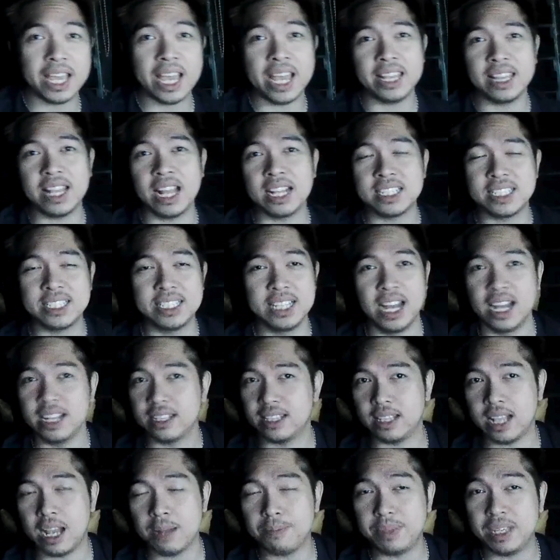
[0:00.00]
and that's not
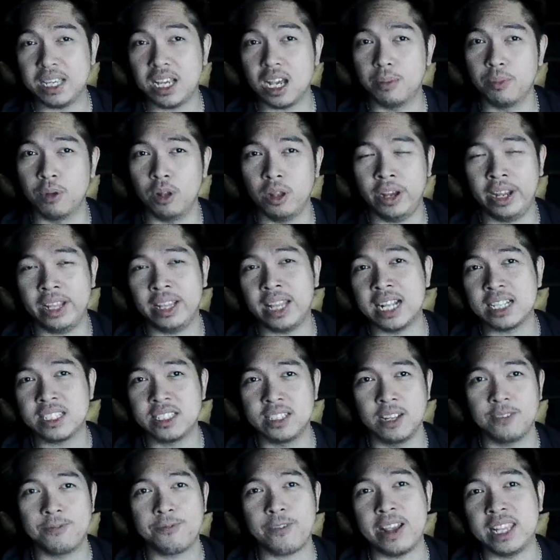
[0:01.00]
applicable and that's
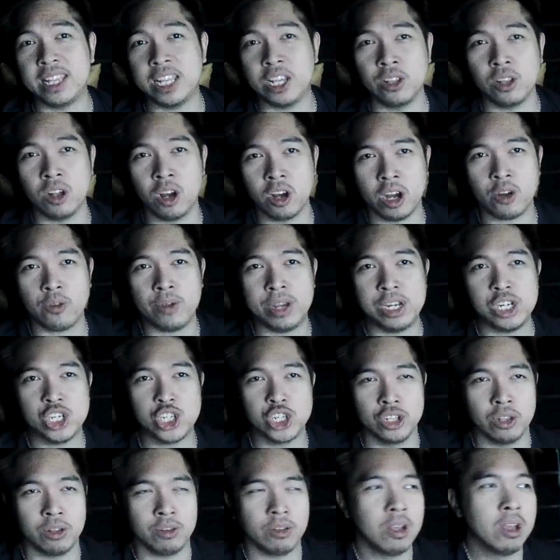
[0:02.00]
not friendly in our
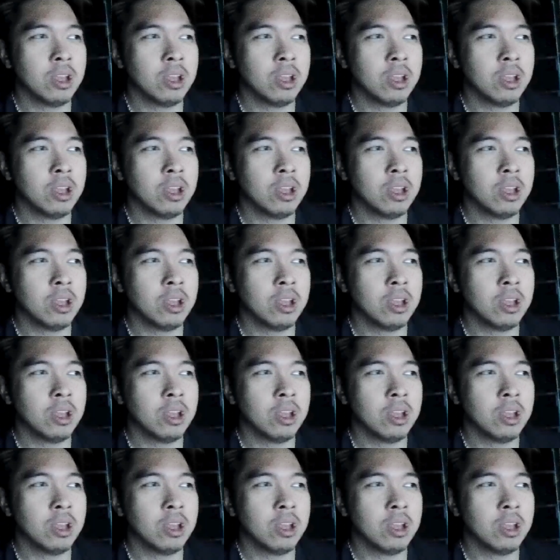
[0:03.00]
equation.